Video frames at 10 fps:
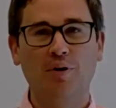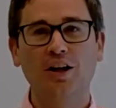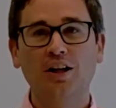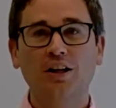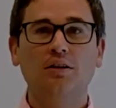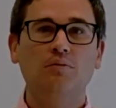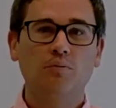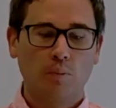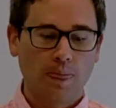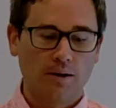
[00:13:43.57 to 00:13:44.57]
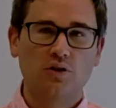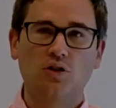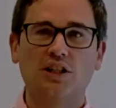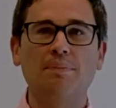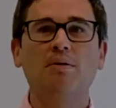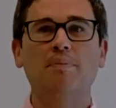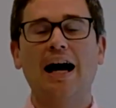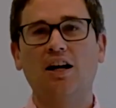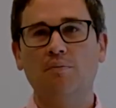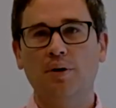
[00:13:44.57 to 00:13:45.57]
But stepping
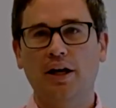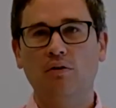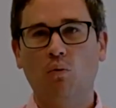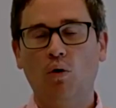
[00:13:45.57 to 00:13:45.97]
back a bit,